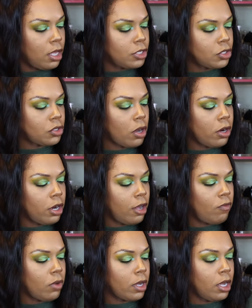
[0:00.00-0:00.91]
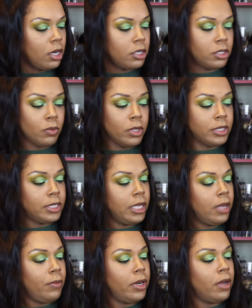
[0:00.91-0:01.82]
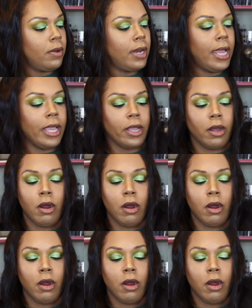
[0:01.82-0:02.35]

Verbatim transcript: Started off with colors, once again, we don't like,